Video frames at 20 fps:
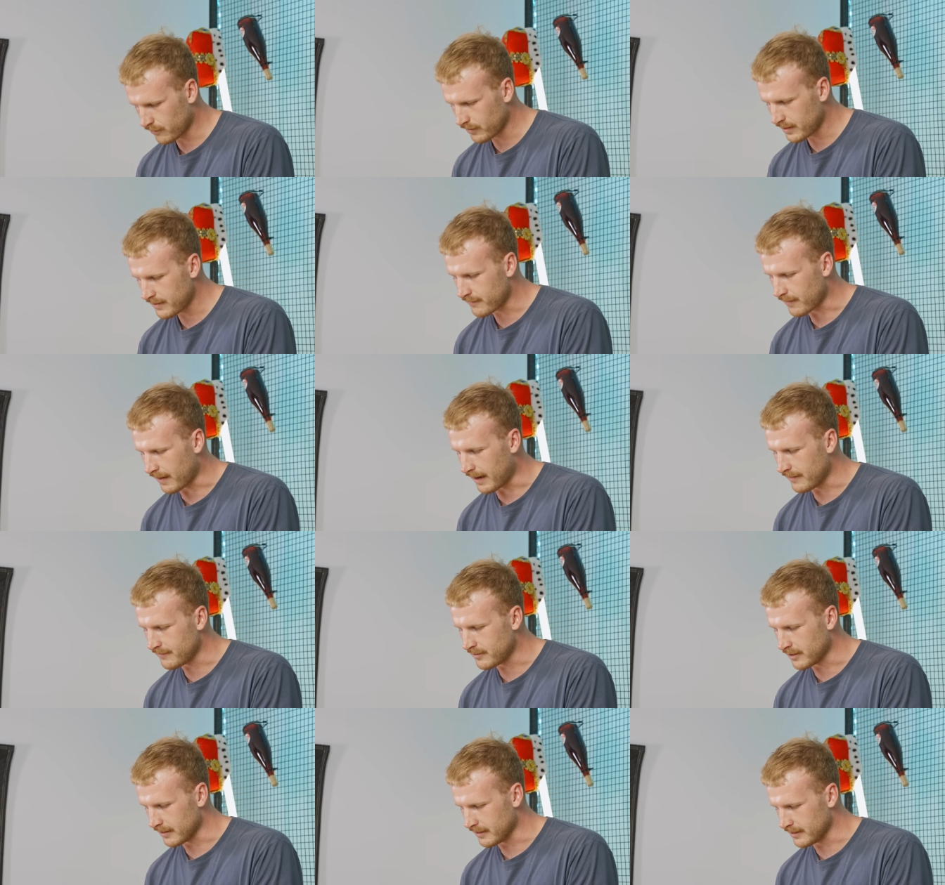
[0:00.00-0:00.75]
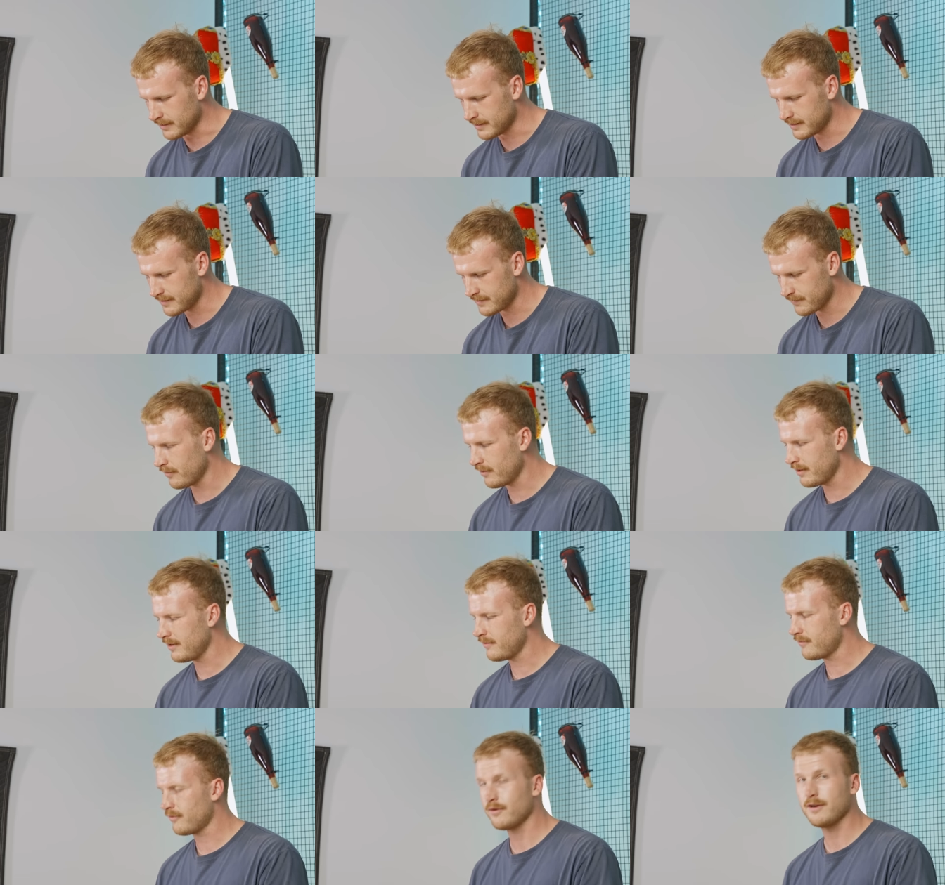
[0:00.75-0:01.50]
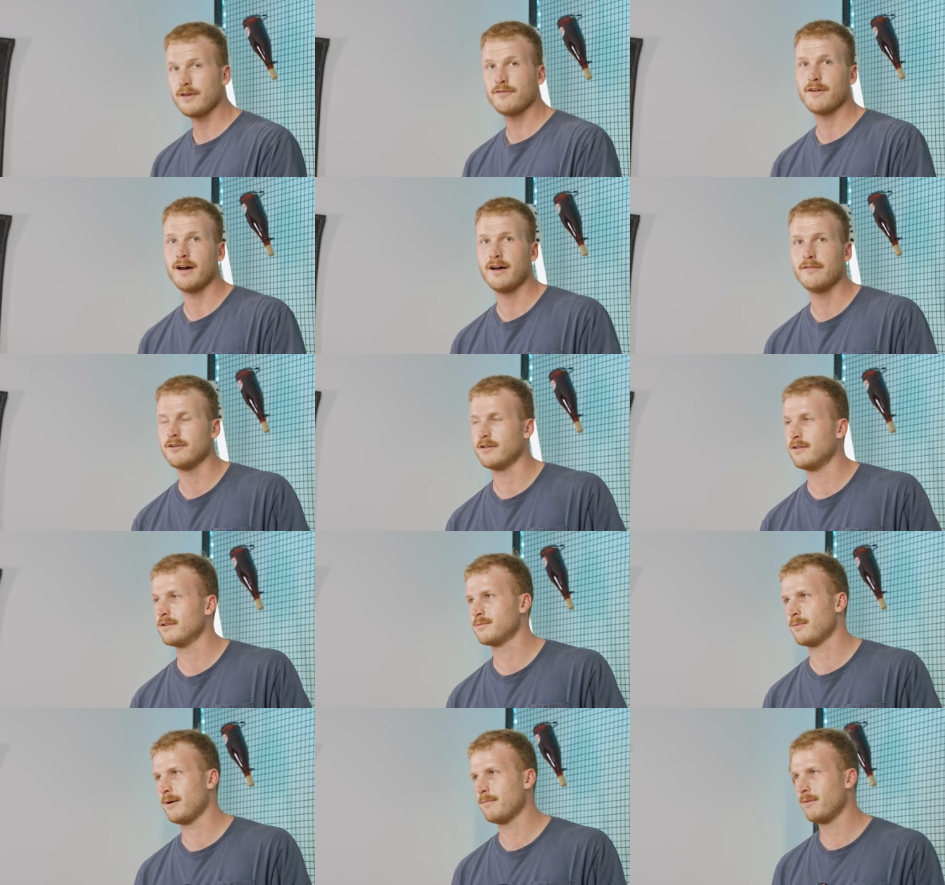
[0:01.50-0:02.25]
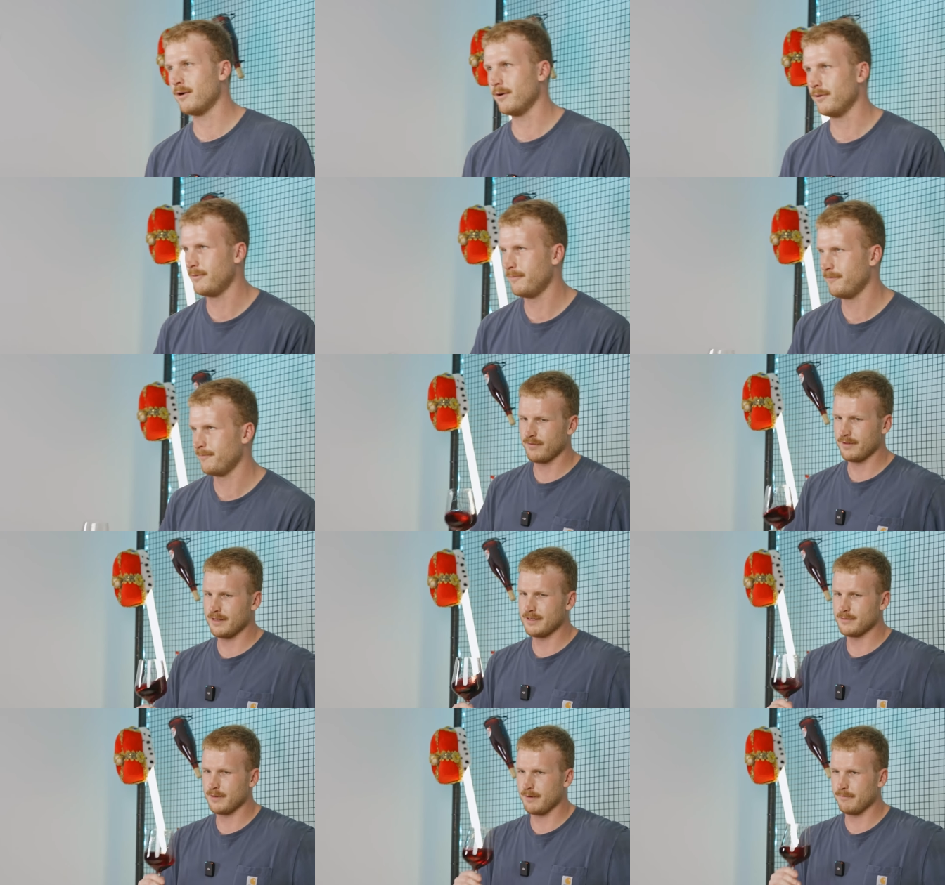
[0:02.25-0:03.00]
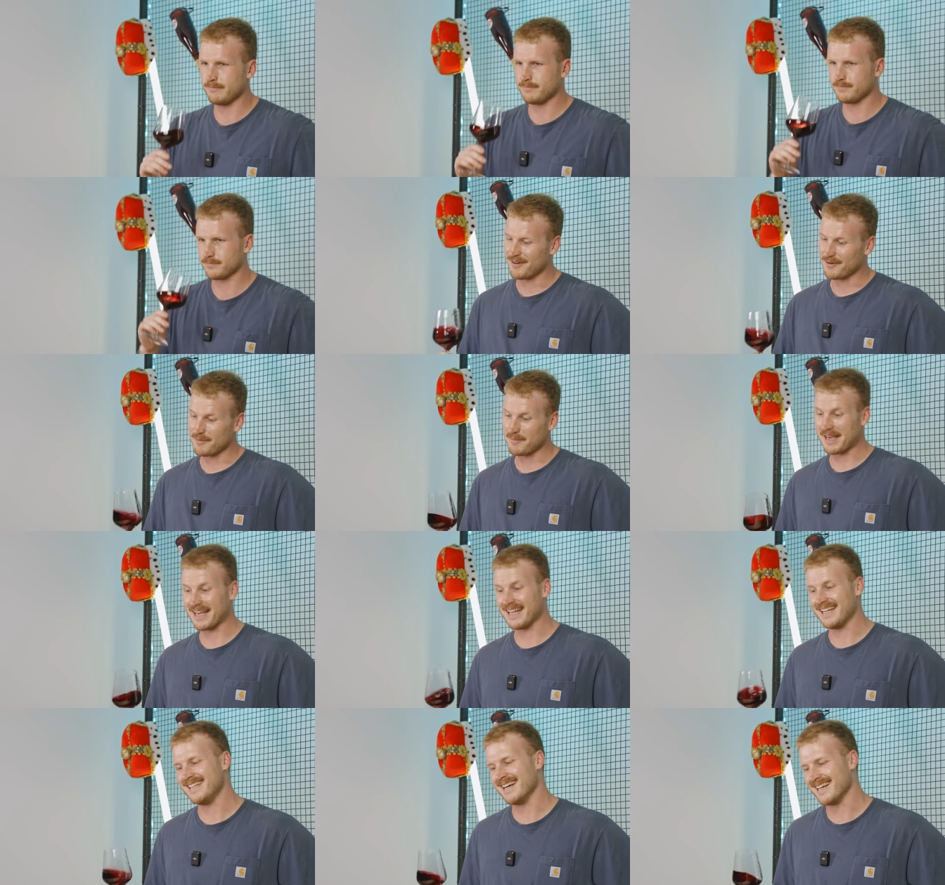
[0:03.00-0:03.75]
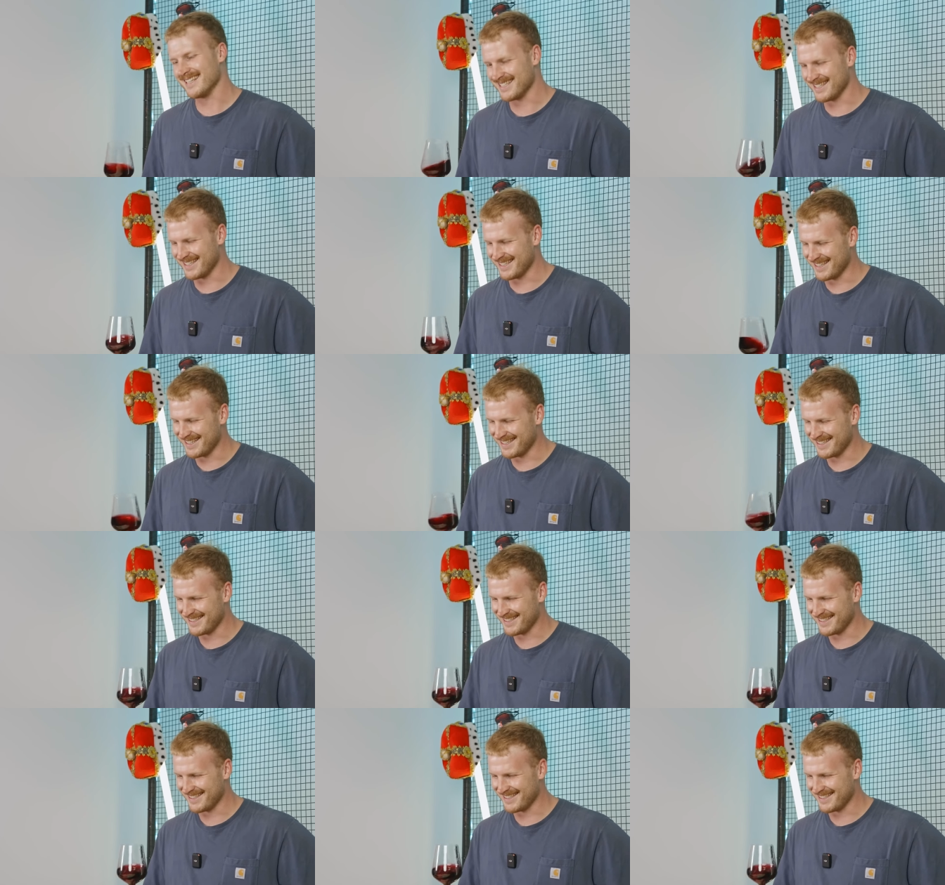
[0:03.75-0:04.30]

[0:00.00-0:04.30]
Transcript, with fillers: $45, one bottle for this one. I'll make a dozen.